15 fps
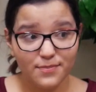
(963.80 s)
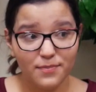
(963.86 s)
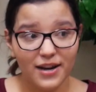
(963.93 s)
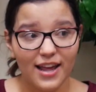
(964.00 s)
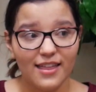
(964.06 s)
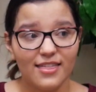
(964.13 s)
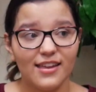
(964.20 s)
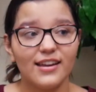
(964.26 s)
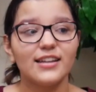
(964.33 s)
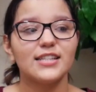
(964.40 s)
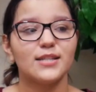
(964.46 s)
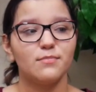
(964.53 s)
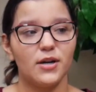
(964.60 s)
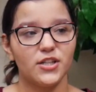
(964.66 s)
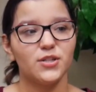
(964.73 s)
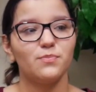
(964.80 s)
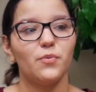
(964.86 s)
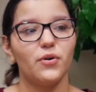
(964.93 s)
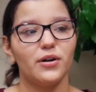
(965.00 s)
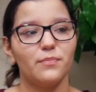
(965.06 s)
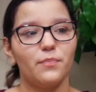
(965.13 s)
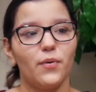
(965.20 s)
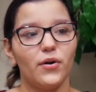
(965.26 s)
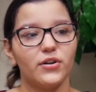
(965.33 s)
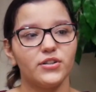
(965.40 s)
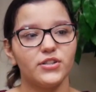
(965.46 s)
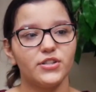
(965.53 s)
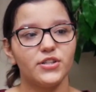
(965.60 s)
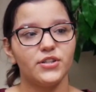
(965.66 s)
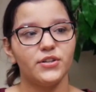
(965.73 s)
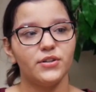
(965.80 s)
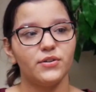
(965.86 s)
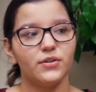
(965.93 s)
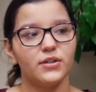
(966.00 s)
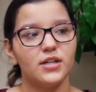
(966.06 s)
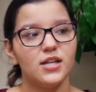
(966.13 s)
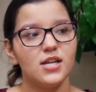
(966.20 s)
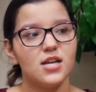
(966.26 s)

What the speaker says: but I think it's much more important to